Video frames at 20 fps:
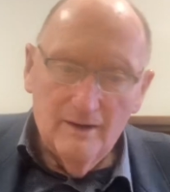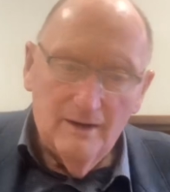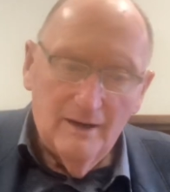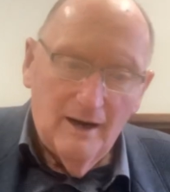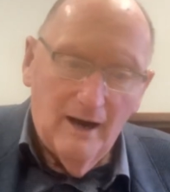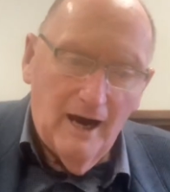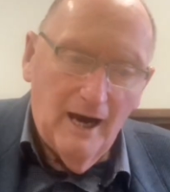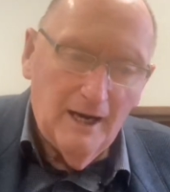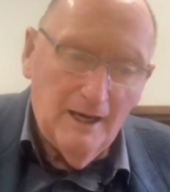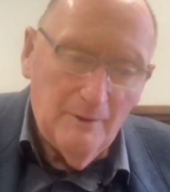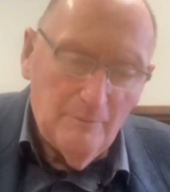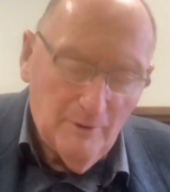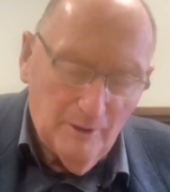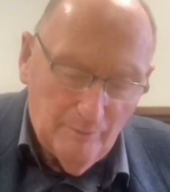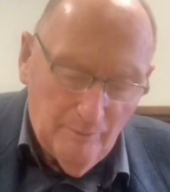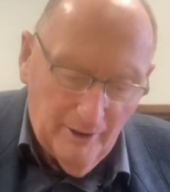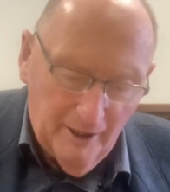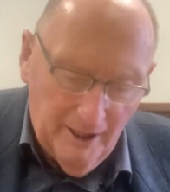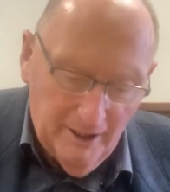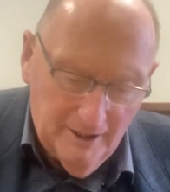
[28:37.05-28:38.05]
Alan
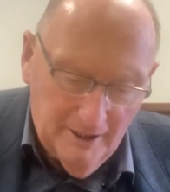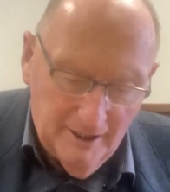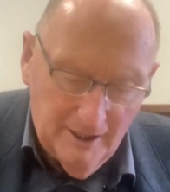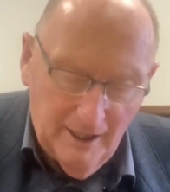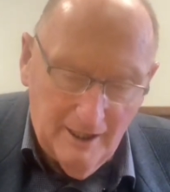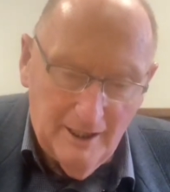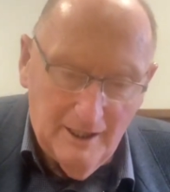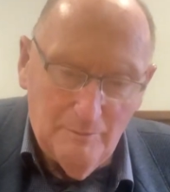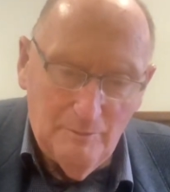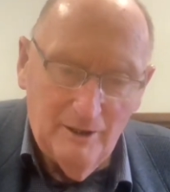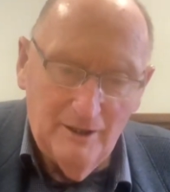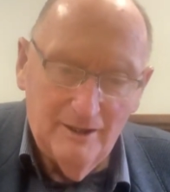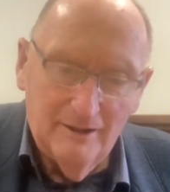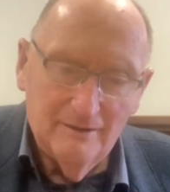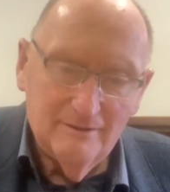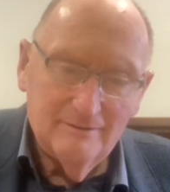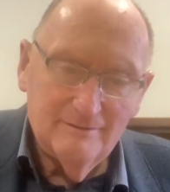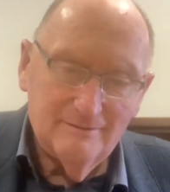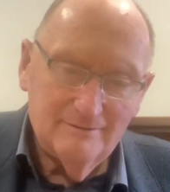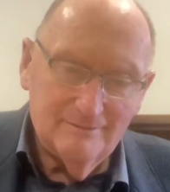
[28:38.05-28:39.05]
McBride said
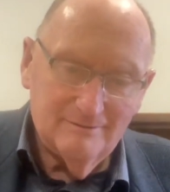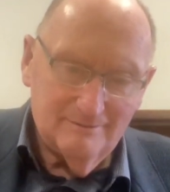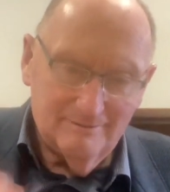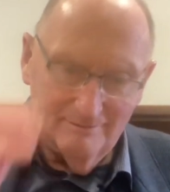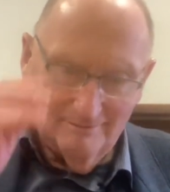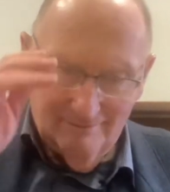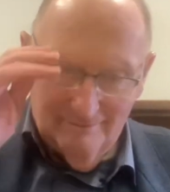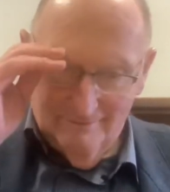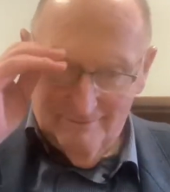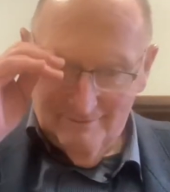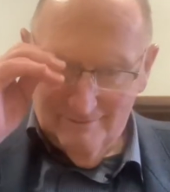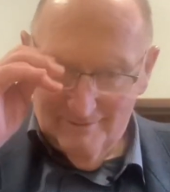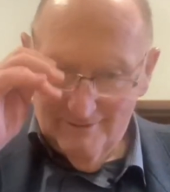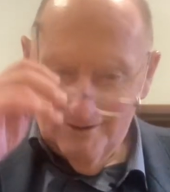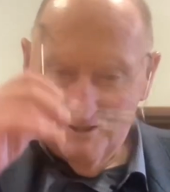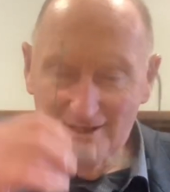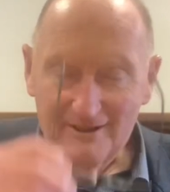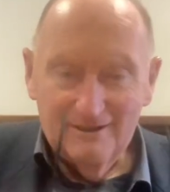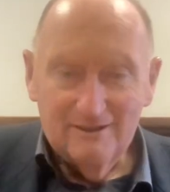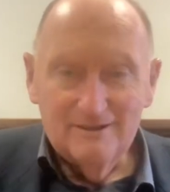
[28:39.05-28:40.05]

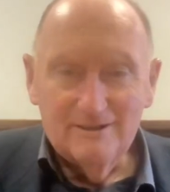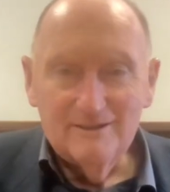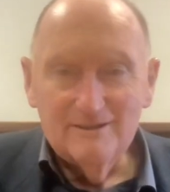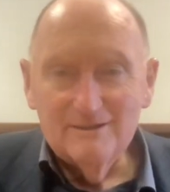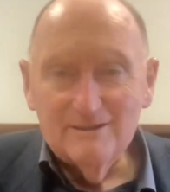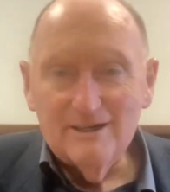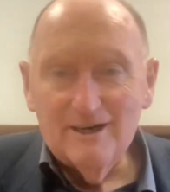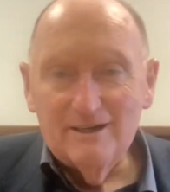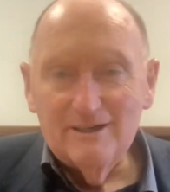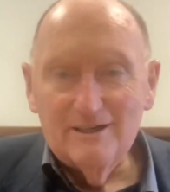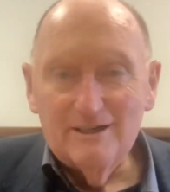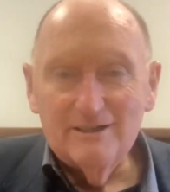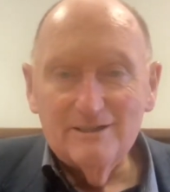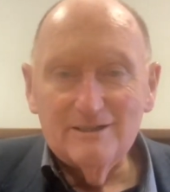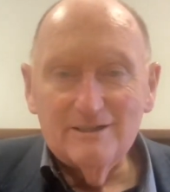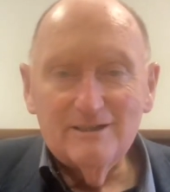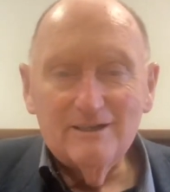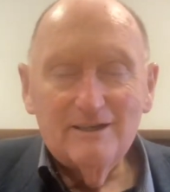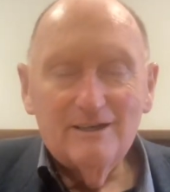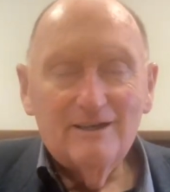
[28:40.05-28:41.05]
to send
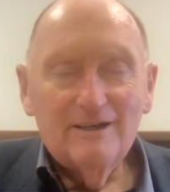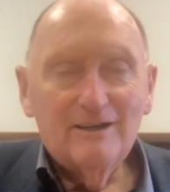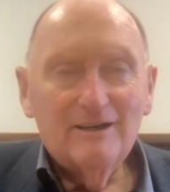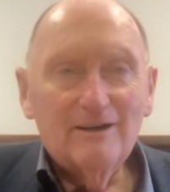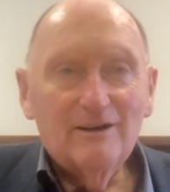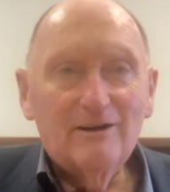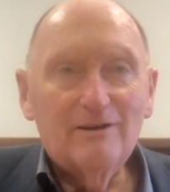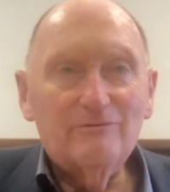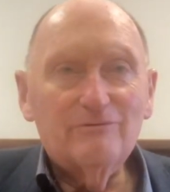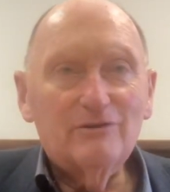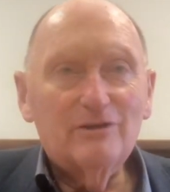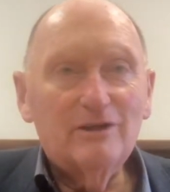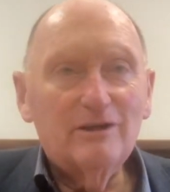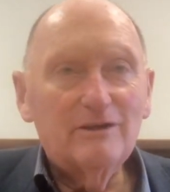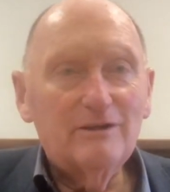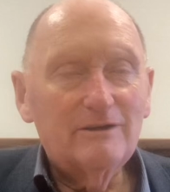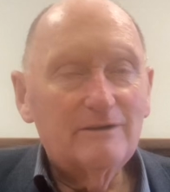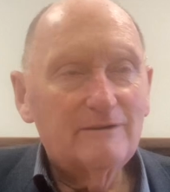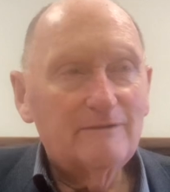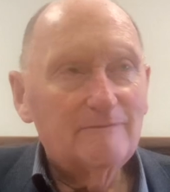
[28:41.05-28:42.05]
his love to
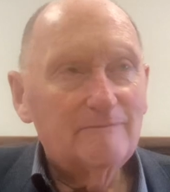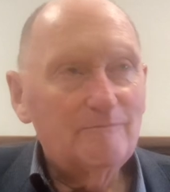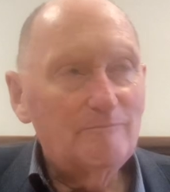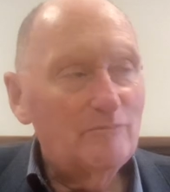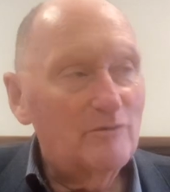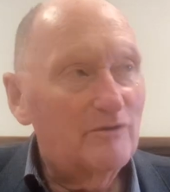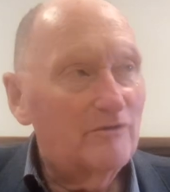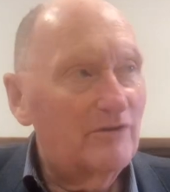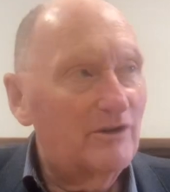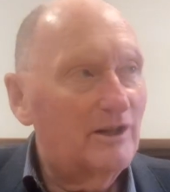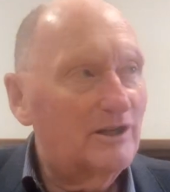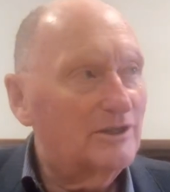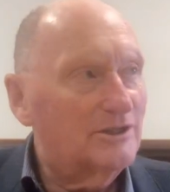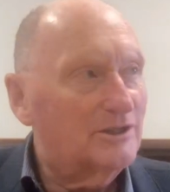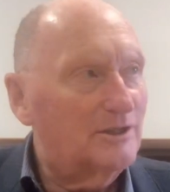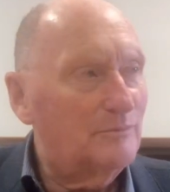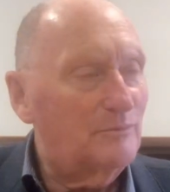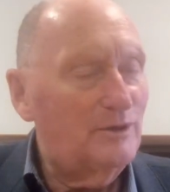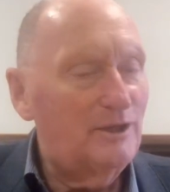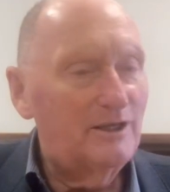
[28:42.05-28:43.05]
the
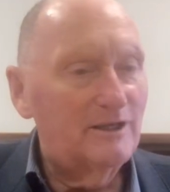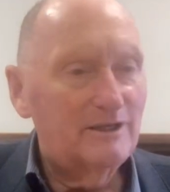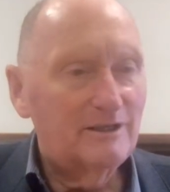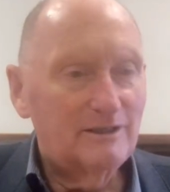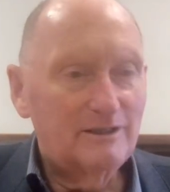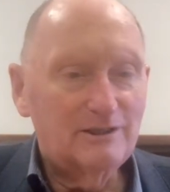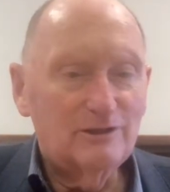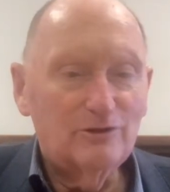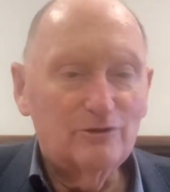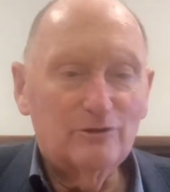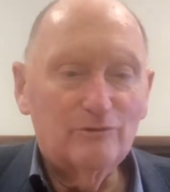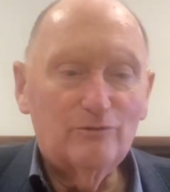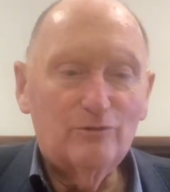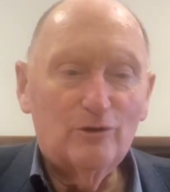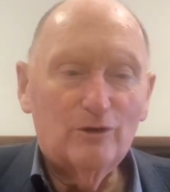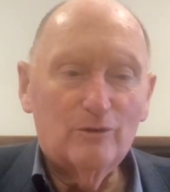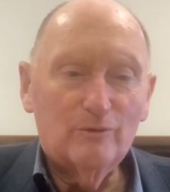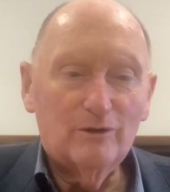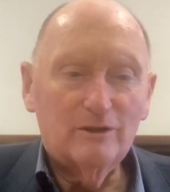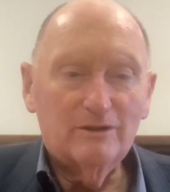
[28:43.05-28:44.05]
fellowship here, and he's looking
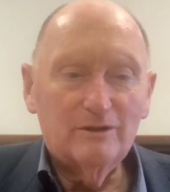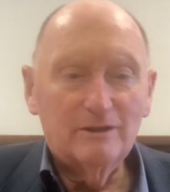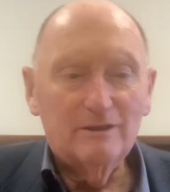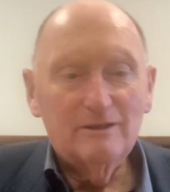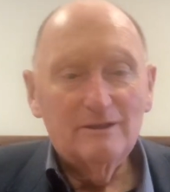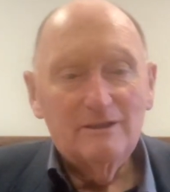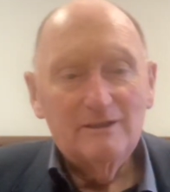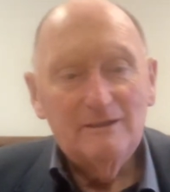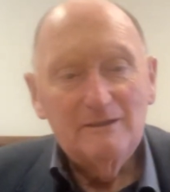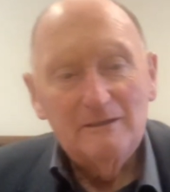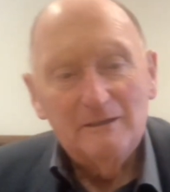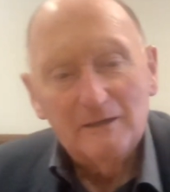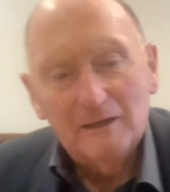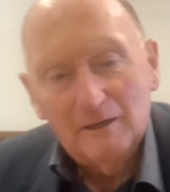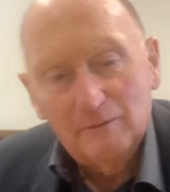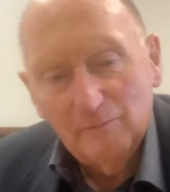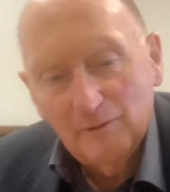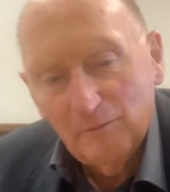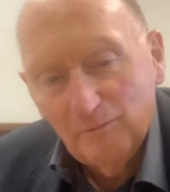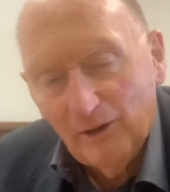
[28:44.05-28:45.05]
forward to
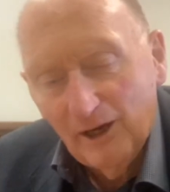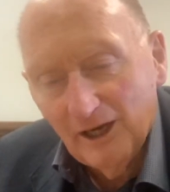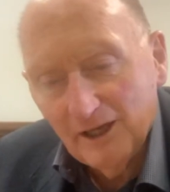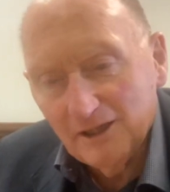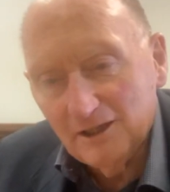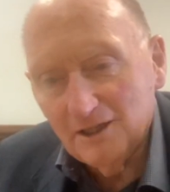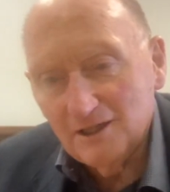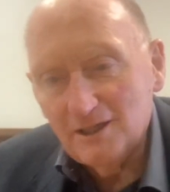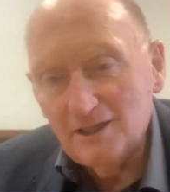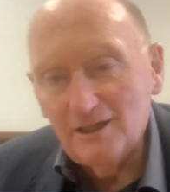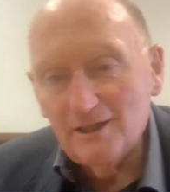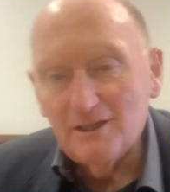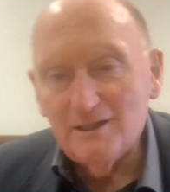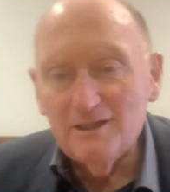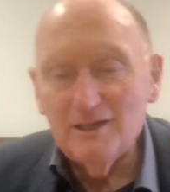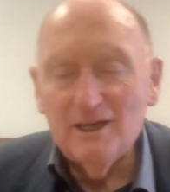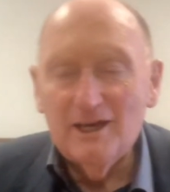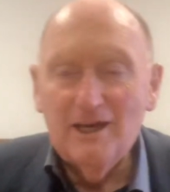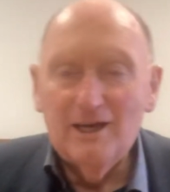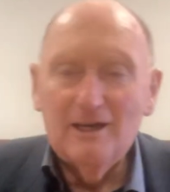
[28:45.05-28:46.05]
coming back to see us
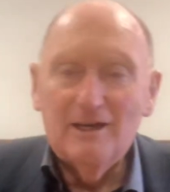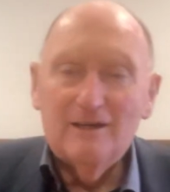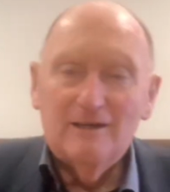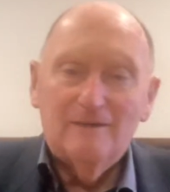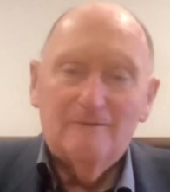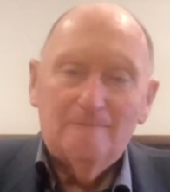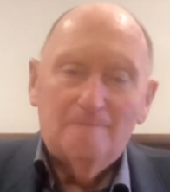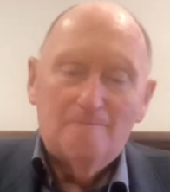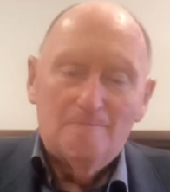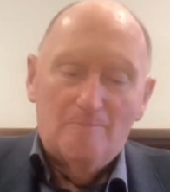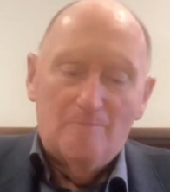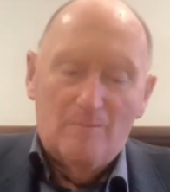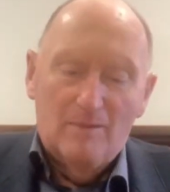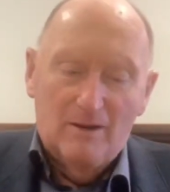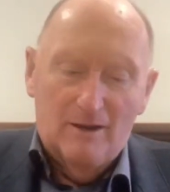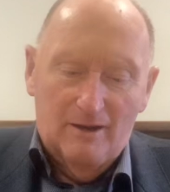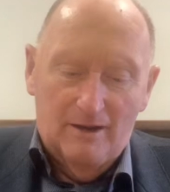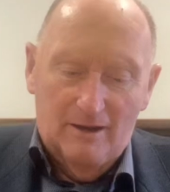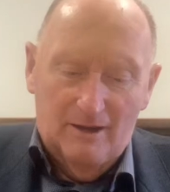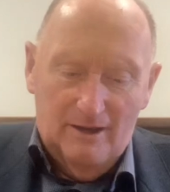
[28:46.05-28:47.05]
again
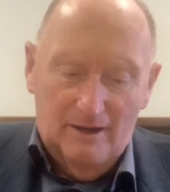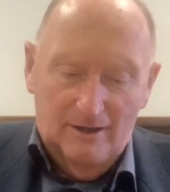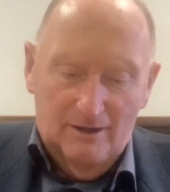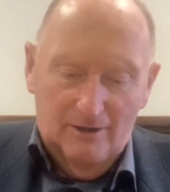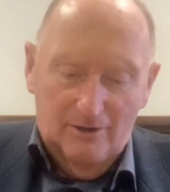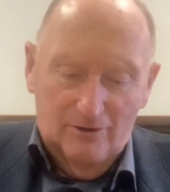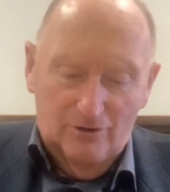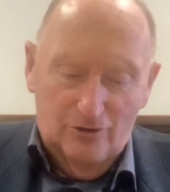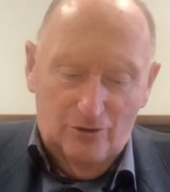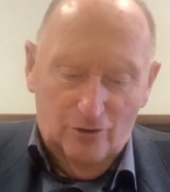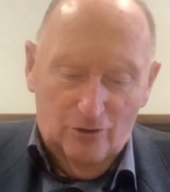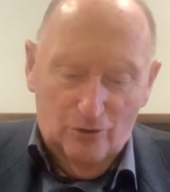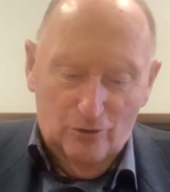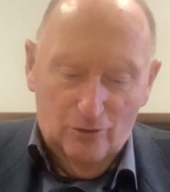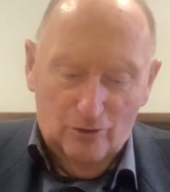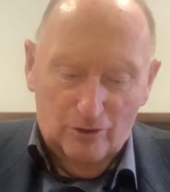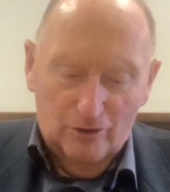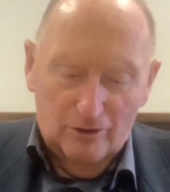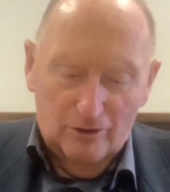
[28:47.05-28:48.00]
in due course.